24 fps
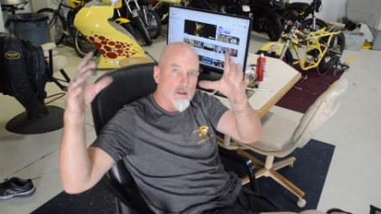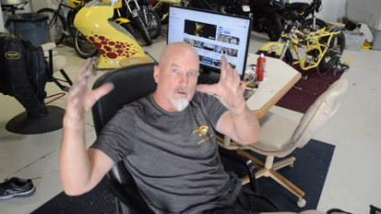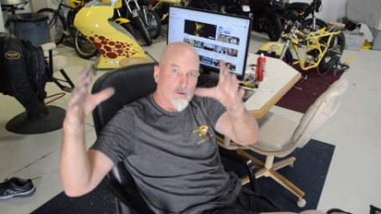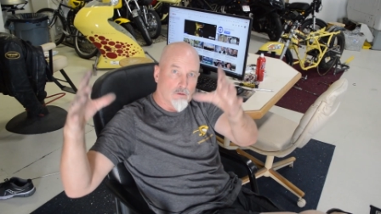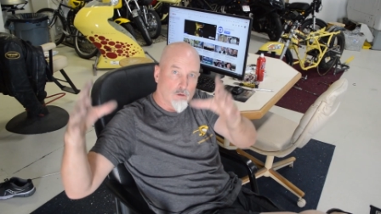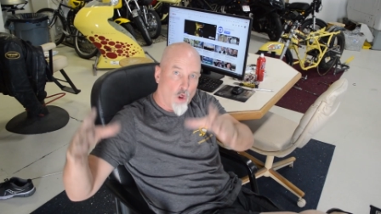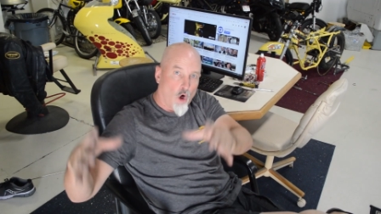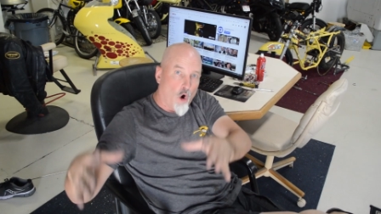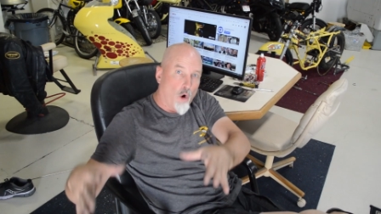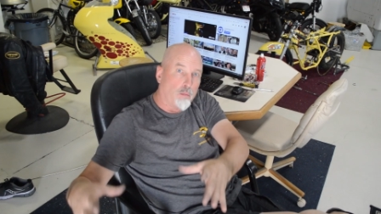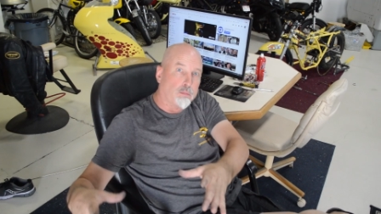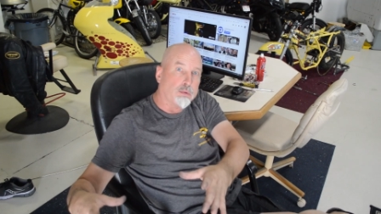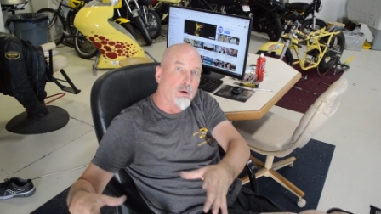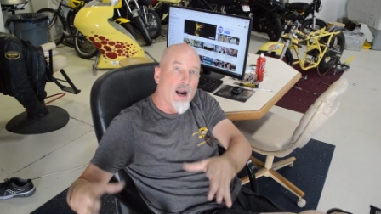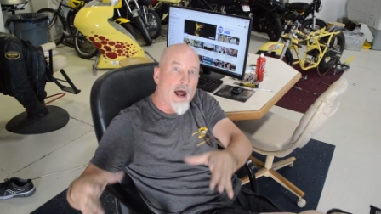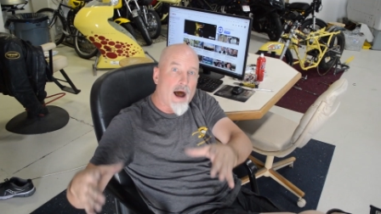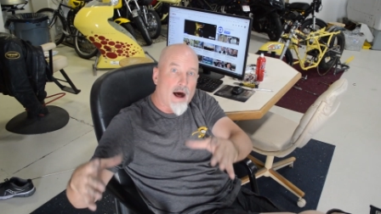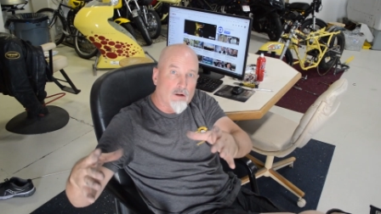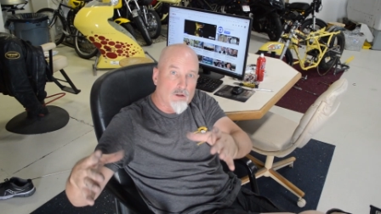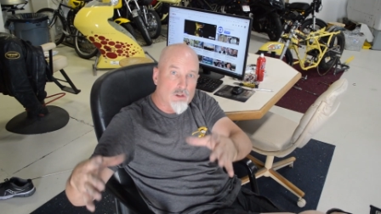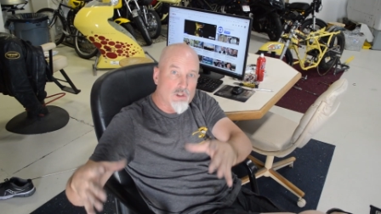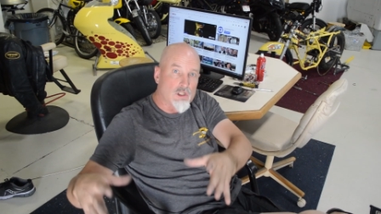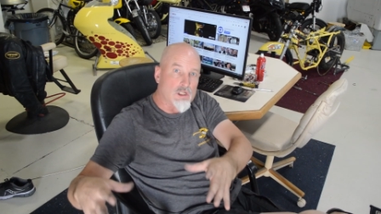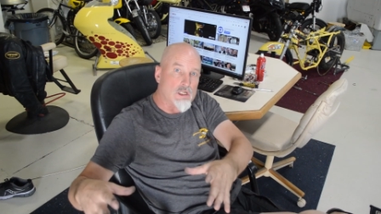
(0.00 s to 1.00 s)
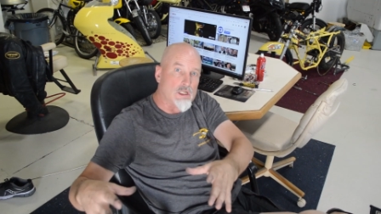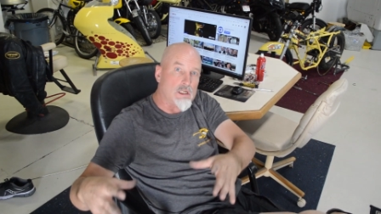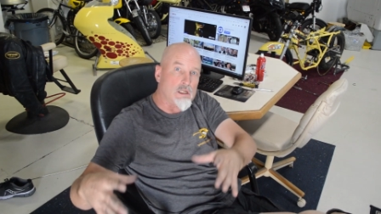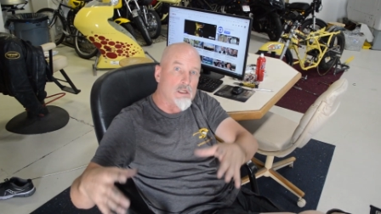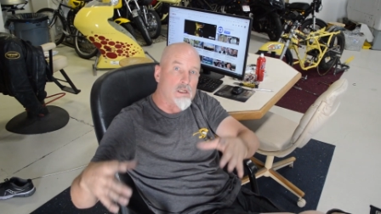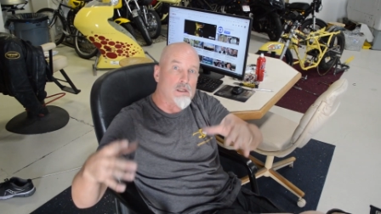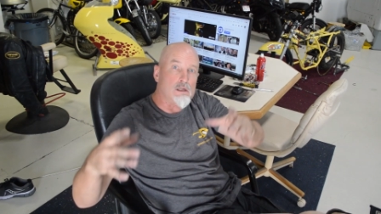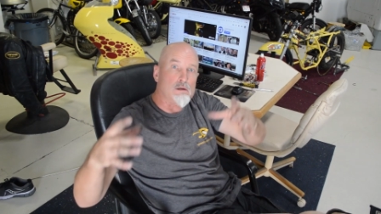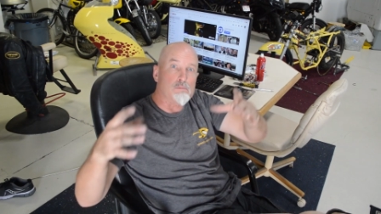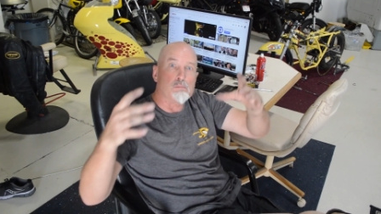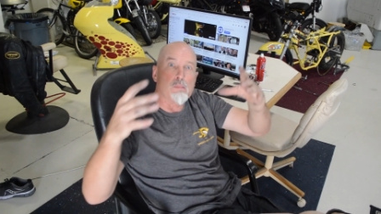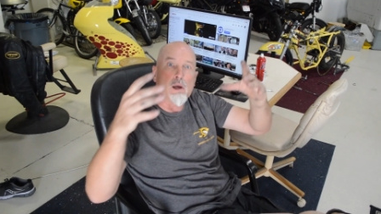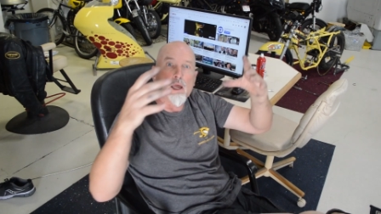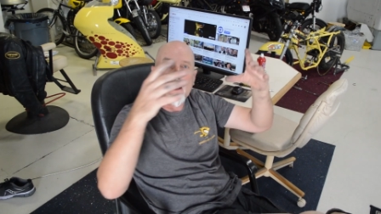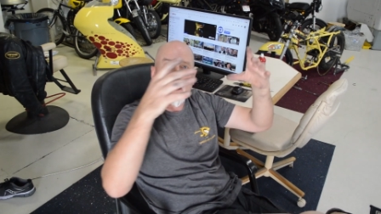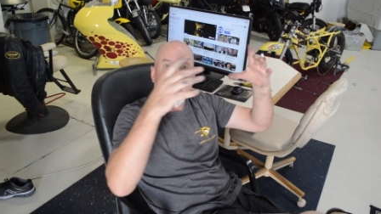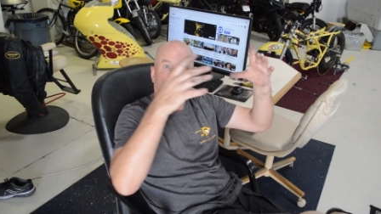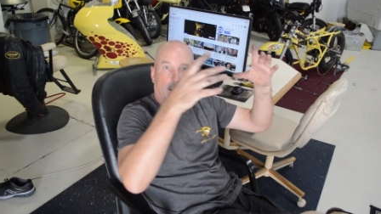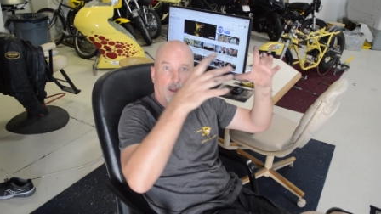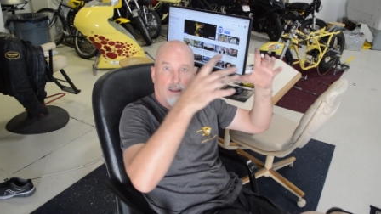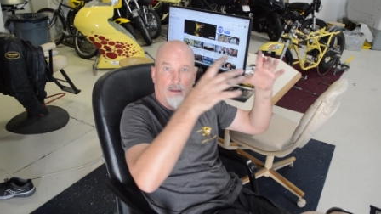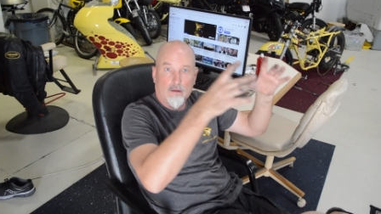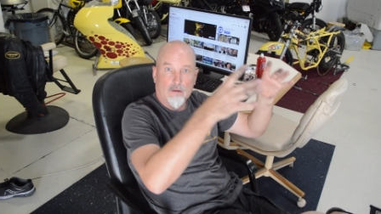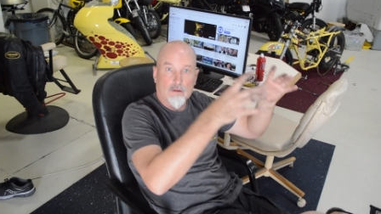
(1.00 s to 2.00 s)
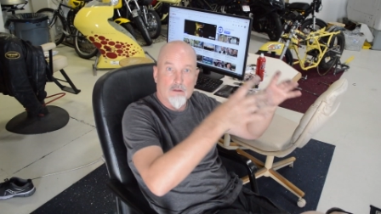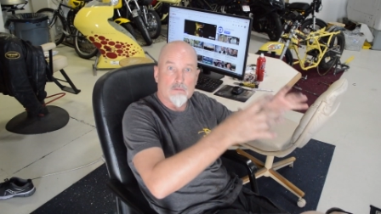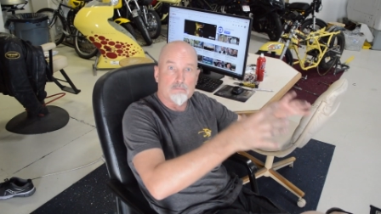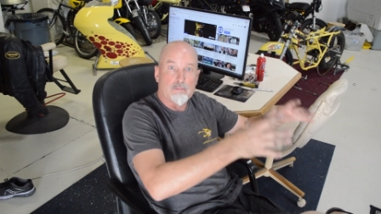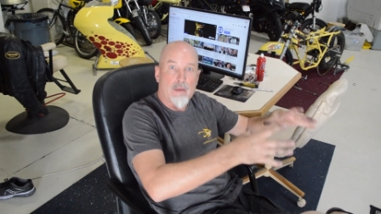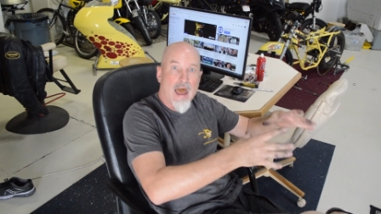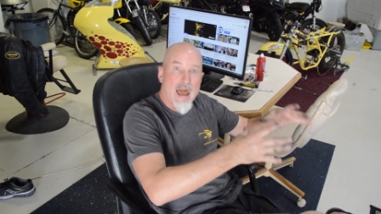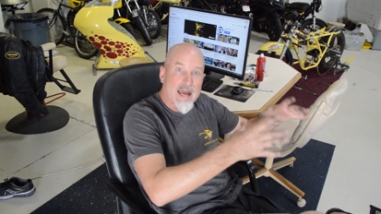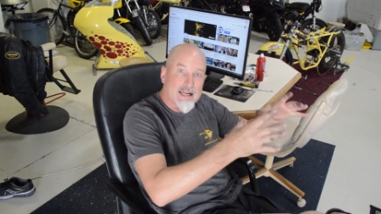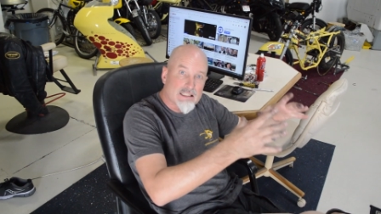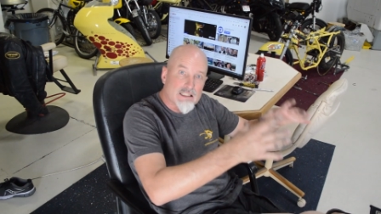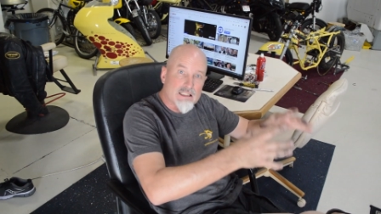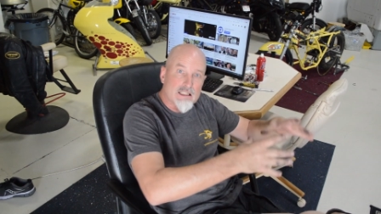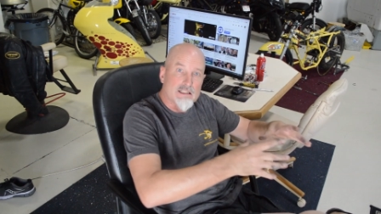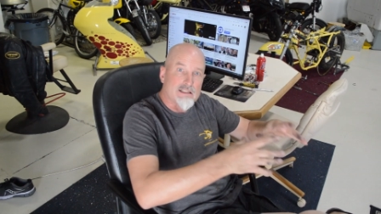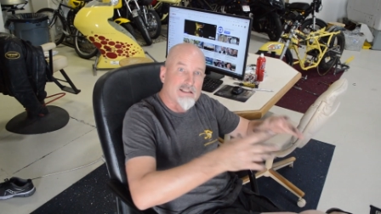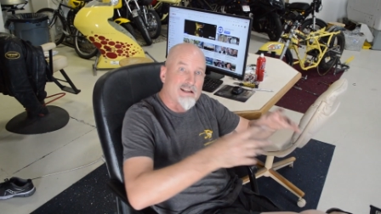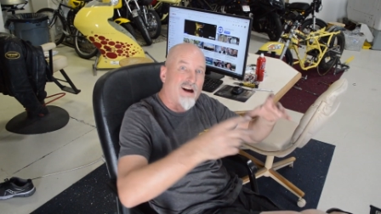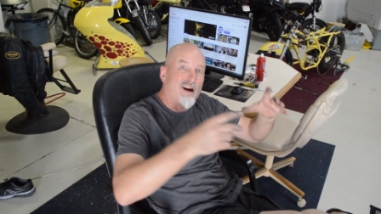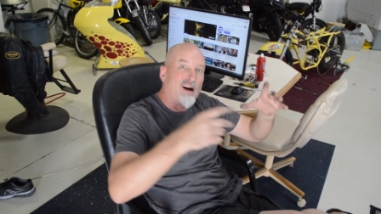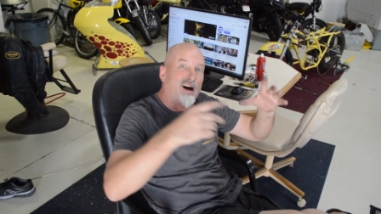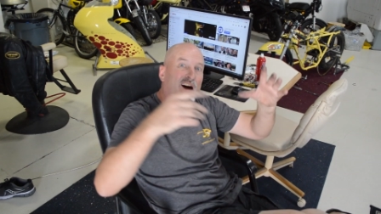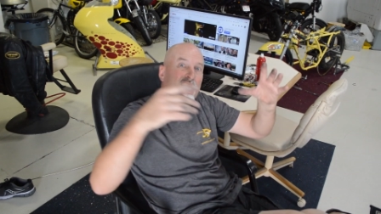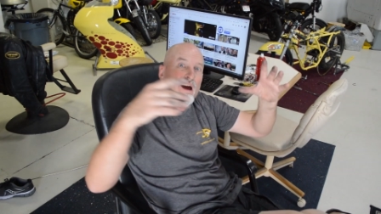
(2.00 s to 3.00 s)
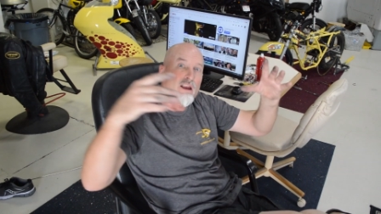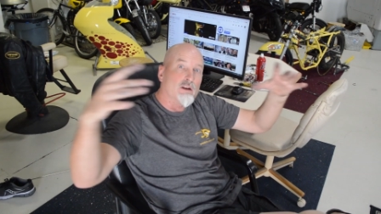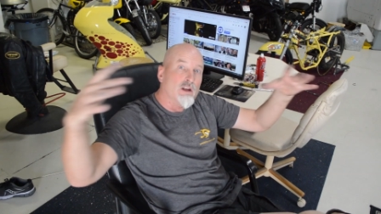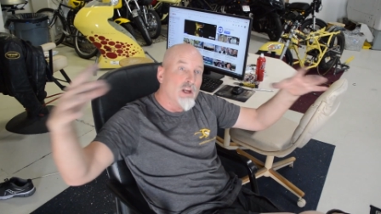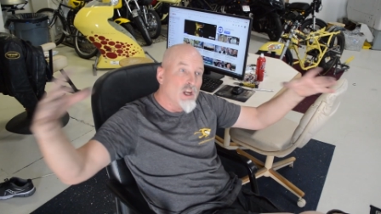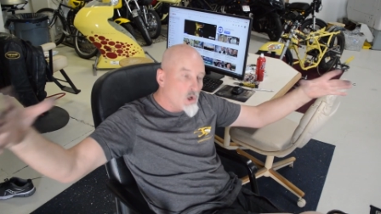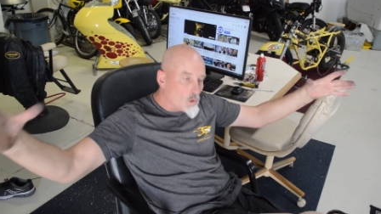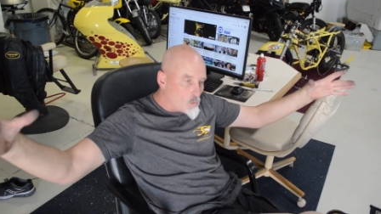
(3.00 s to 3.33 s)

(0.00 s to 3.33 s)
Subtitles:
Lowbrow Team, and Max Hazan.